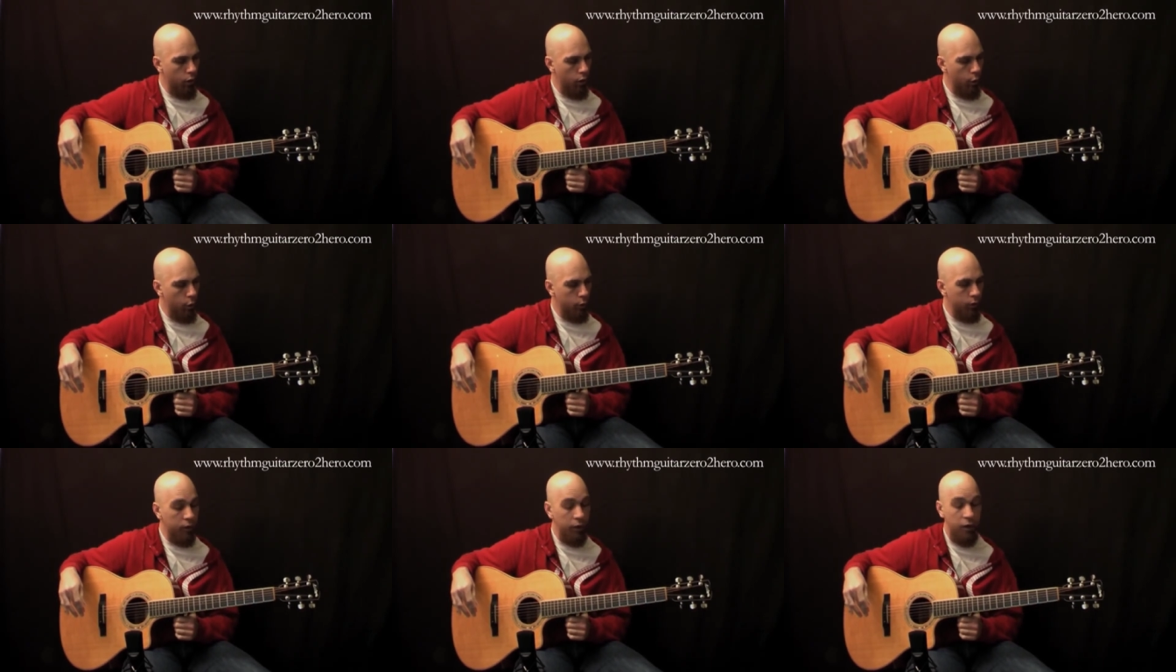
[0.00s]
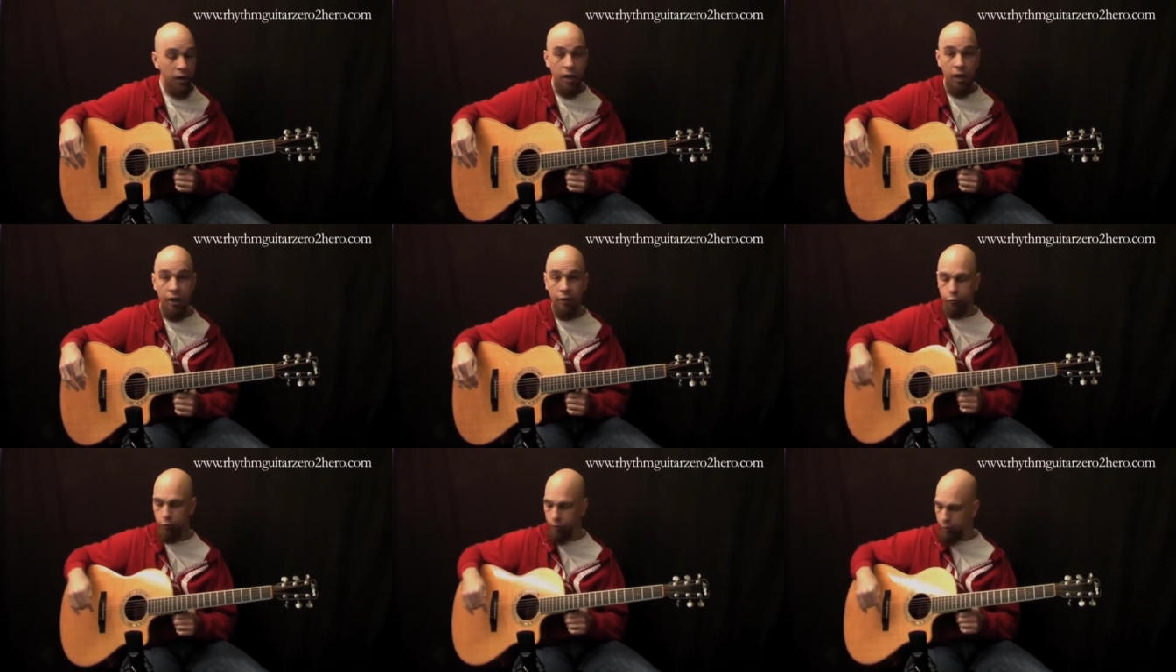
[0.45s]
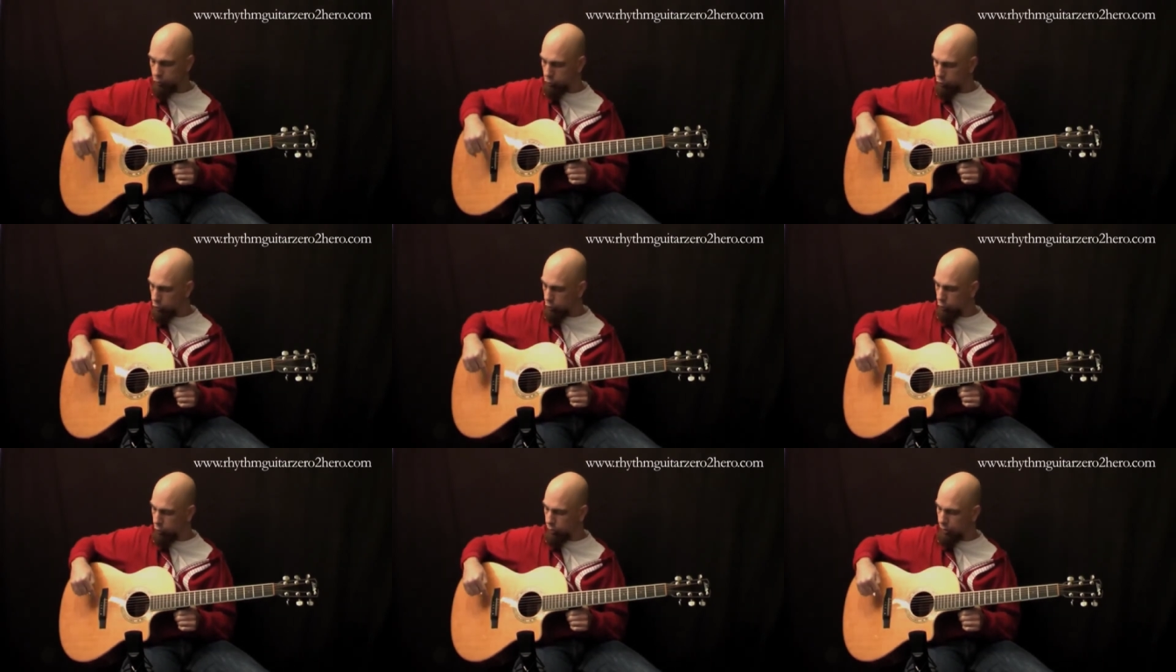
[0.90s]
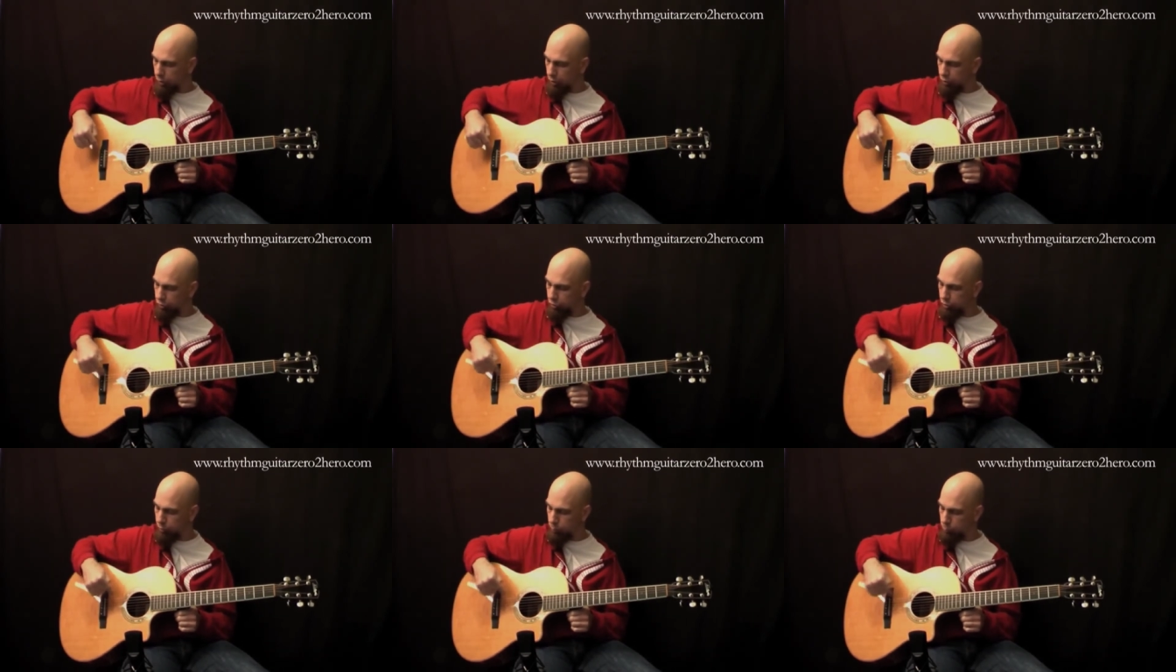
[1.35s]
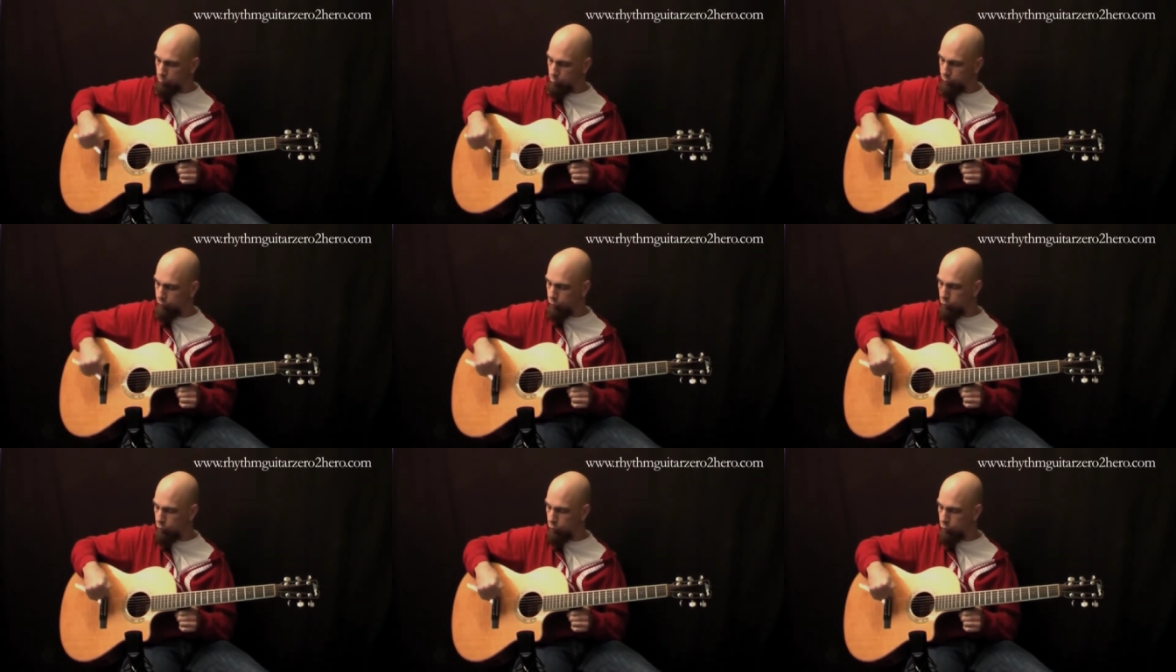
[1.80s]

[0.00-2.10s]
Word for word: on an electric guitar, you can actually move